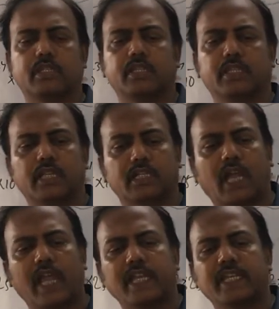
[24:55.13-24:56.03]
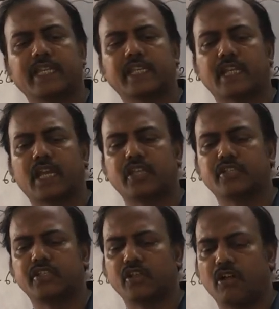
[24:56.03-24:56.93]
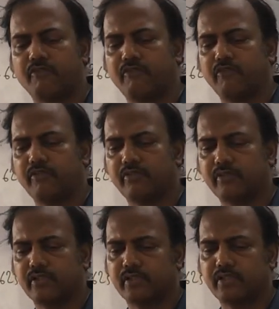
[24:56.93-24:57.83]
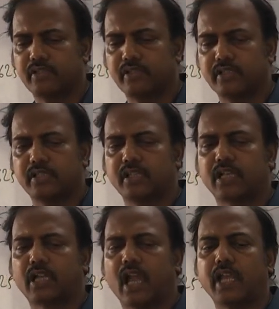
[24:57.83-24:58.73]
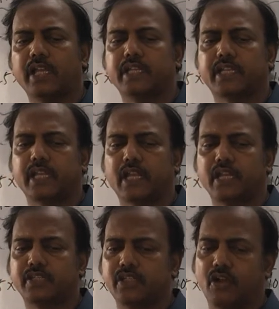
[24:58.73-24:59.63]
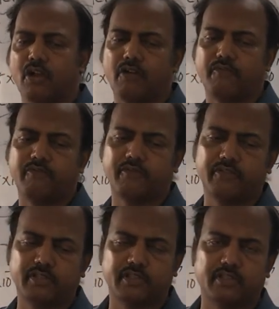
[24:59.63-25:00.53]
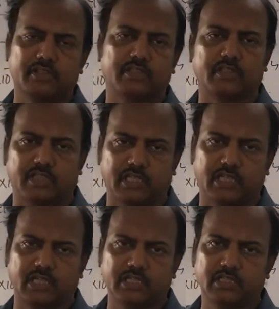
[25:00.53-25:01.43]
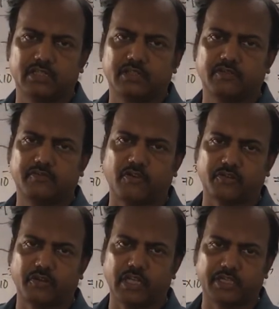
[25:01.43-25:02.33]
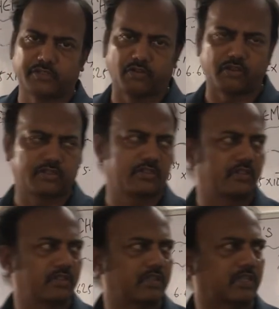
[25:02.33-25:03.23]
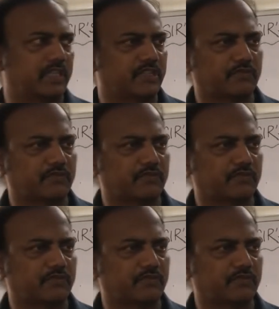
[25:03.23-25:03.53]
the kinetic energy of the kinetic energy of the photoelectrons. These